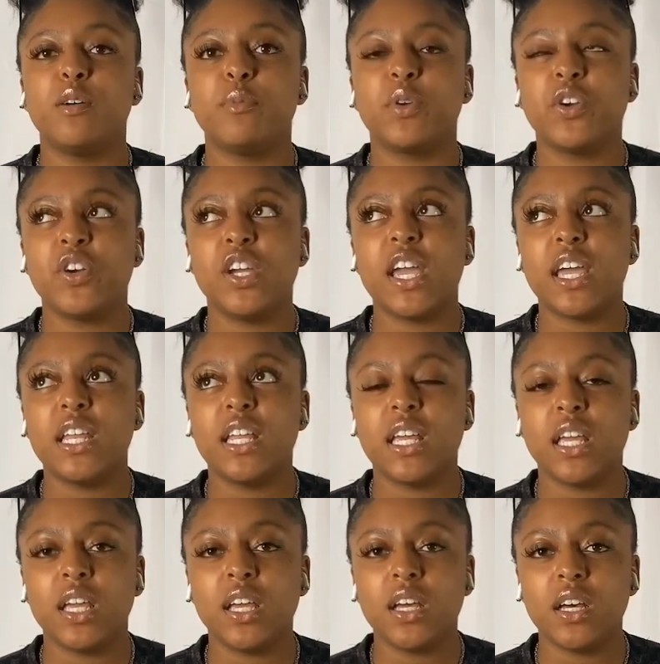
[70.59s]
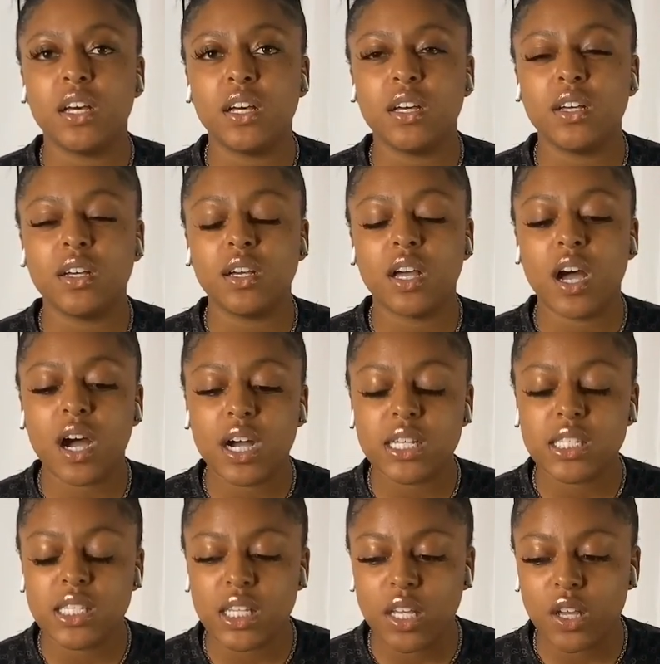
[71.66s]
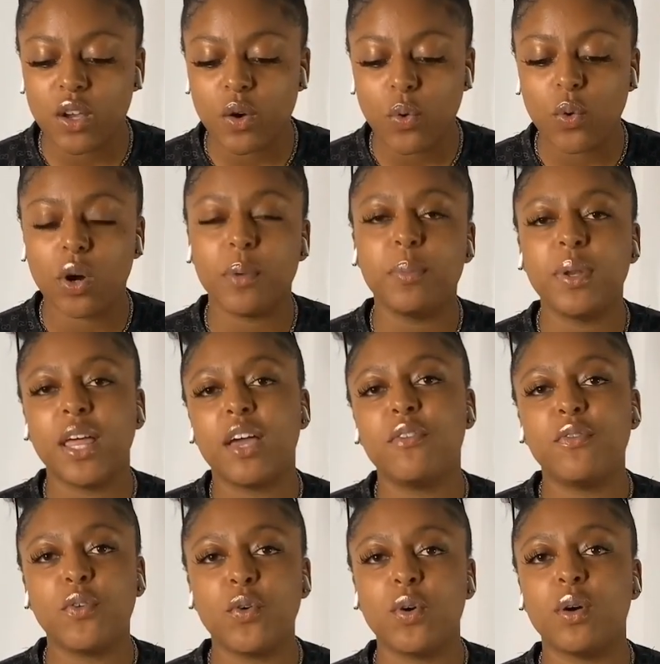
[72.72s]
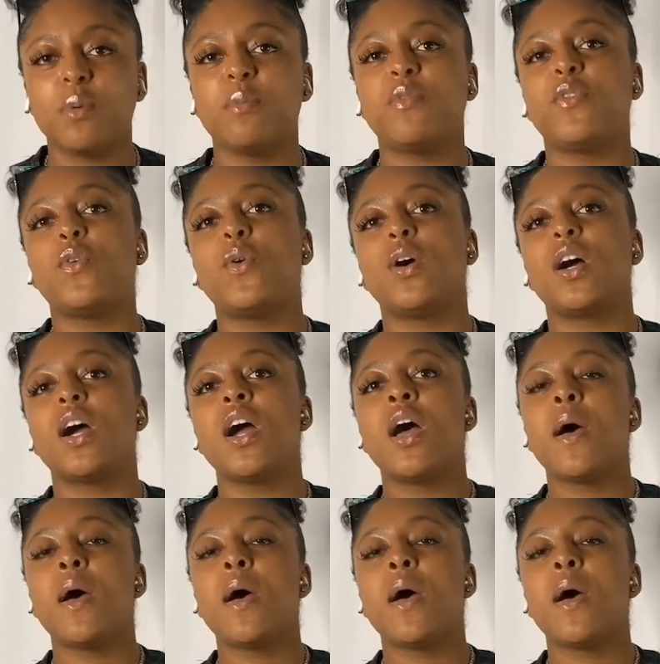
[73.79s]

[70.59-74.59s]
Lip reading: creating content or platform for